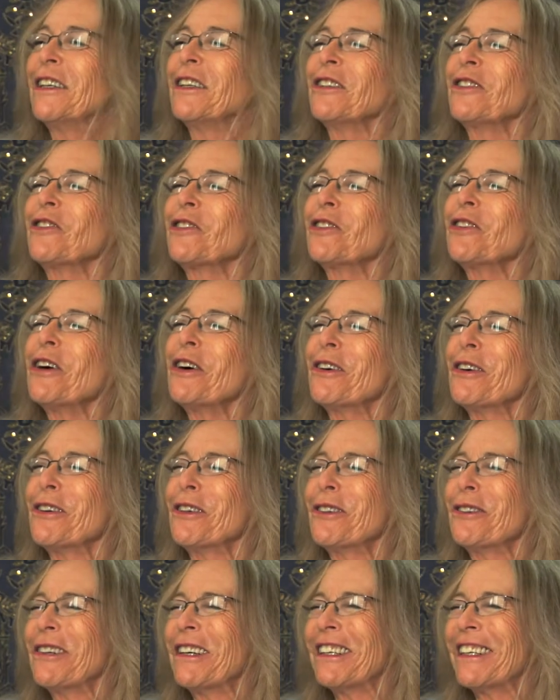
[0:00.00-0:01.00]

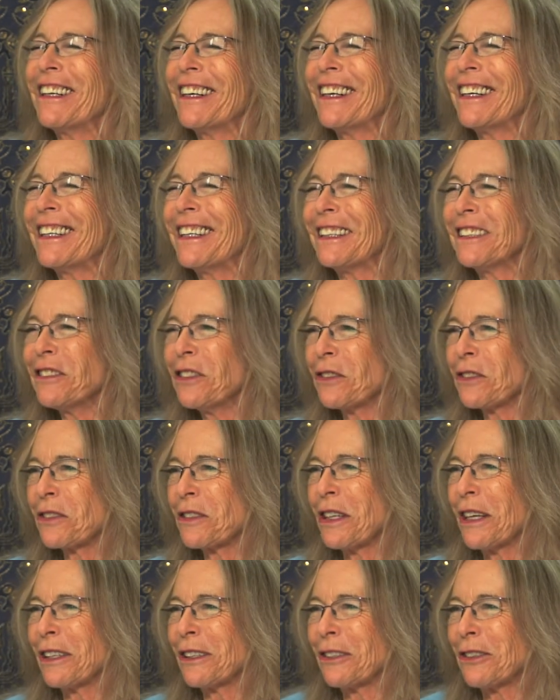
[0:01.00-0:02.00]
So I
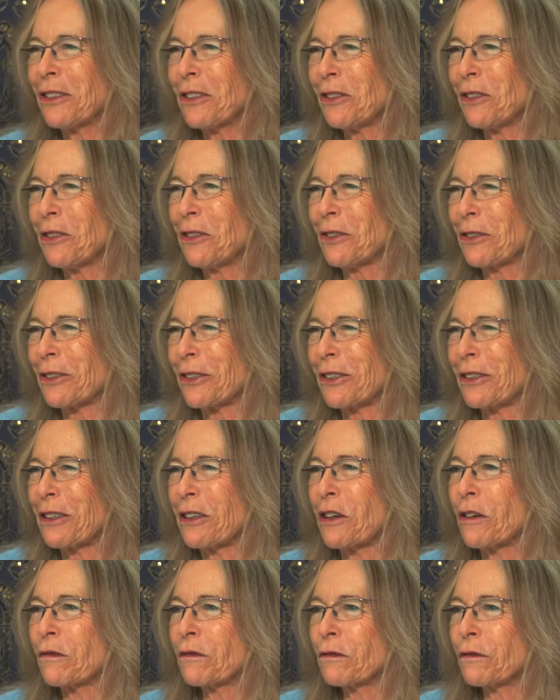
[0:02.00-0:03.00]
understand that you're
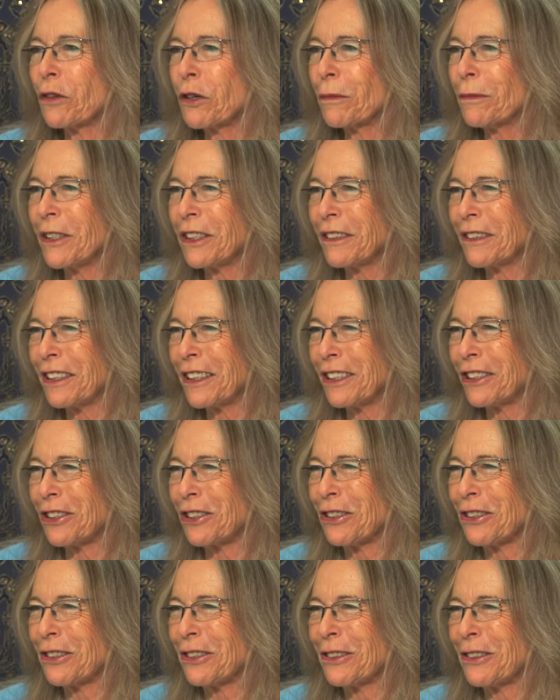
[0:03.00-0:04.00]
a
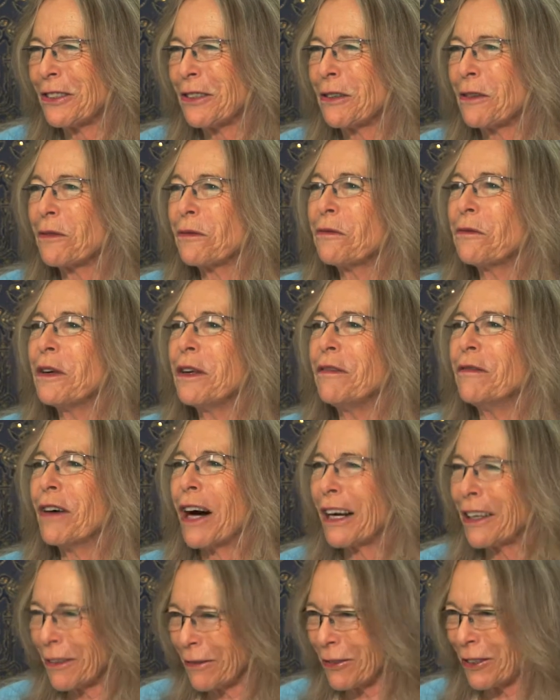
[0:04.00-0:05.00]
fermentation
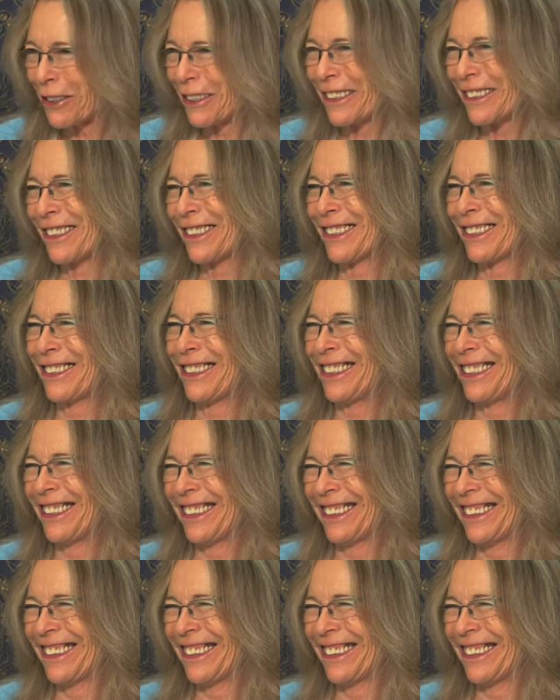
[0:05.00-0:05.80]
revivalist.